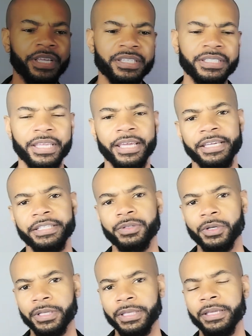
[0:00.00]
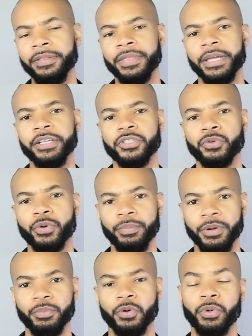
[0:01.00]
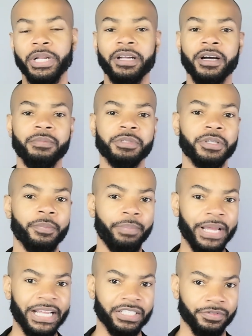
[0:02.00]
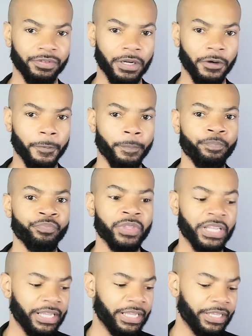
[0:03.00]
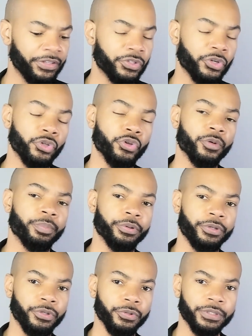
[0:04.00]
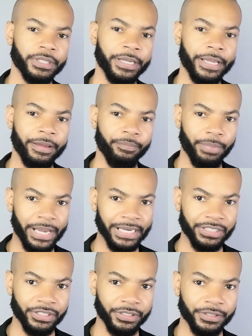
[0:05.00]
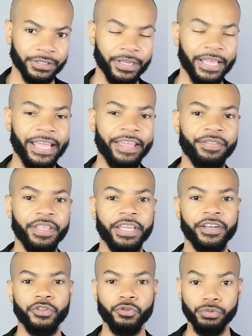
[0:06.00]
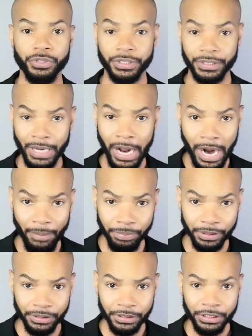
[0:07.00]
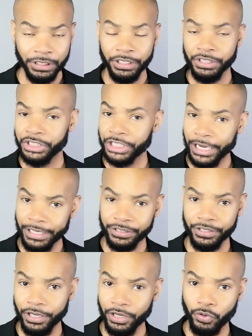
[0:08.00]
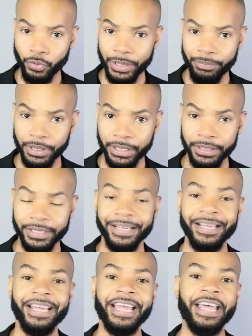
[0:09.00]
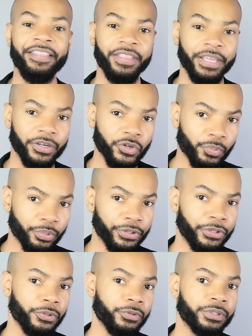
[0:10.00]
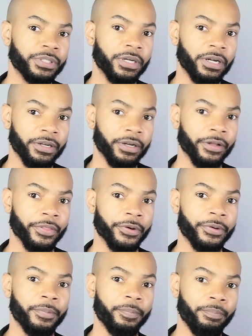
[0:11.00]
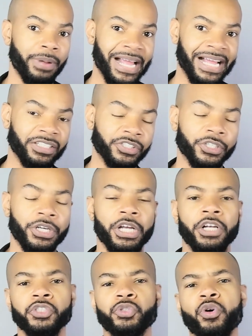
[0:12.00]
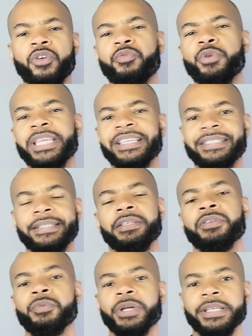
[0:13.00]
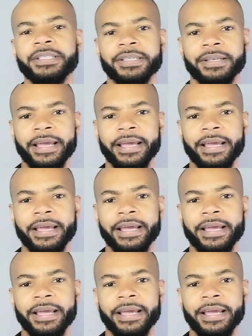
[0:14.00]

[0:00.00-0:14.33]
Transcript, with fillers: this case, a key thing to remember when it comes to batch flow is you're producing in batches and then you stop, change the equipment, and then you produce another batch. So if we continue with this